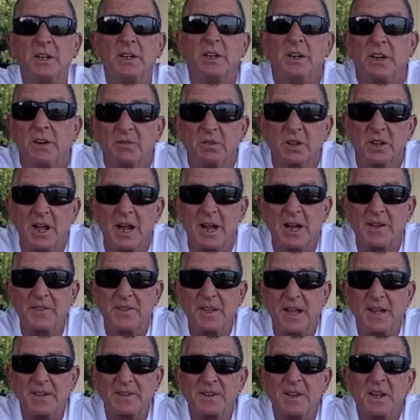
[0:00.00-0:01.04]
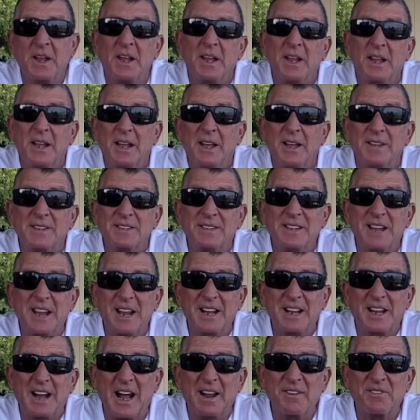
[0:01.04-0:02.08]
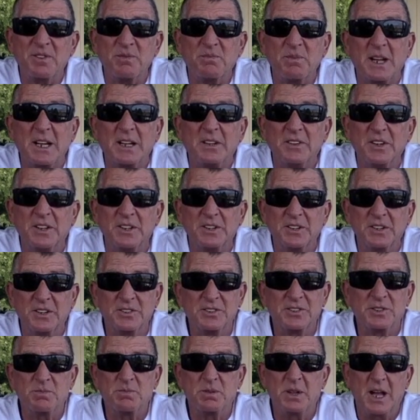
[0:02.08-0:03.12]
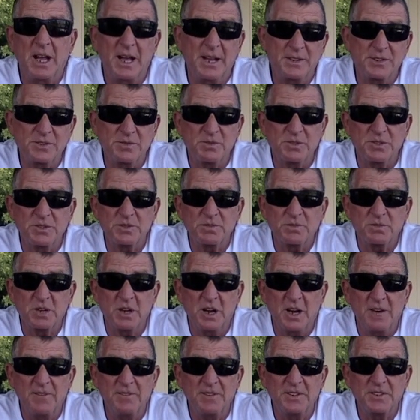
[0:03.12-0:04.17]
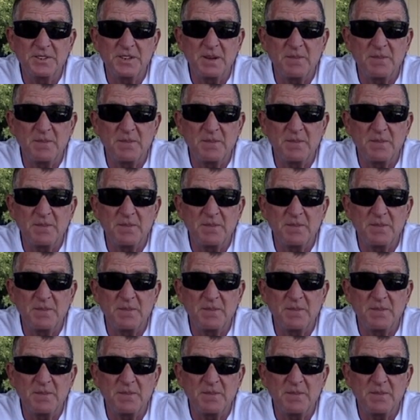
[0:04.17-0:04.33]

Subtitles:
rely on that stay guy from England to supply us with some coffees.